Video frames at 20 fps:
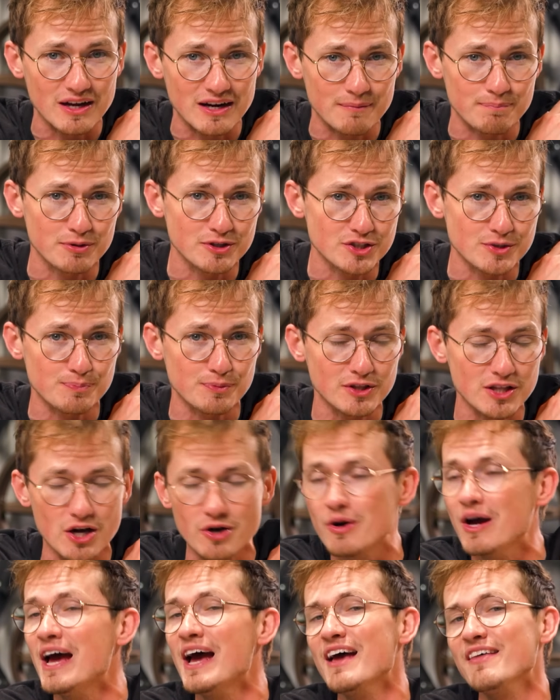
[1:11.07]
and it puts it
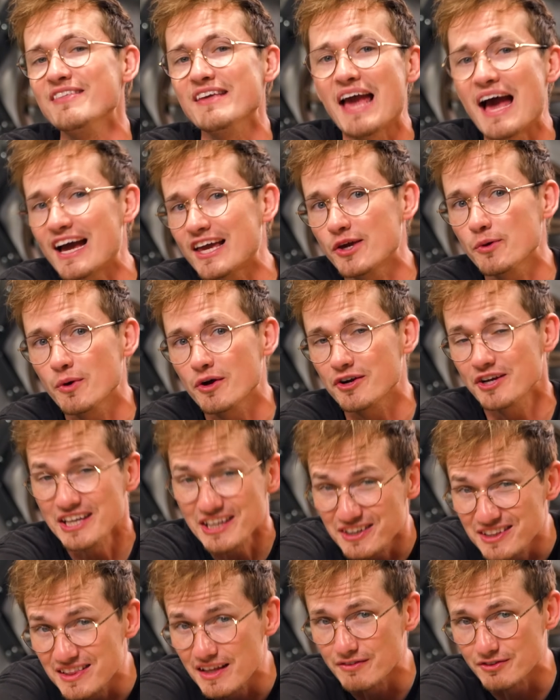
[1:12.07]
below the AccuAir
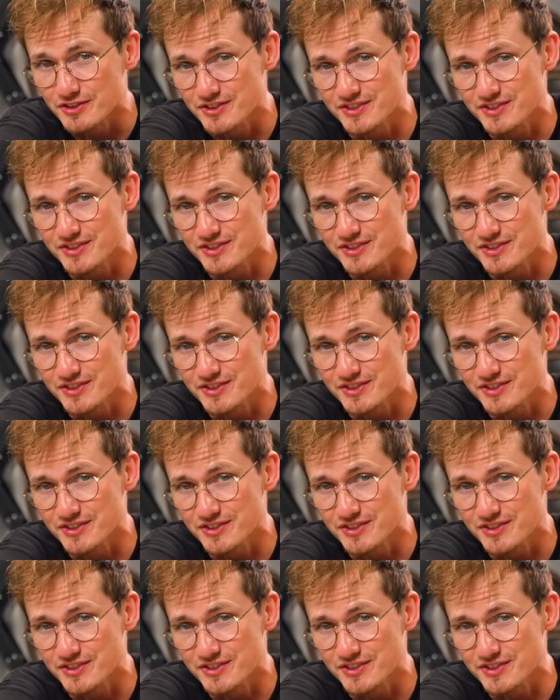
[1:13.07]
E-level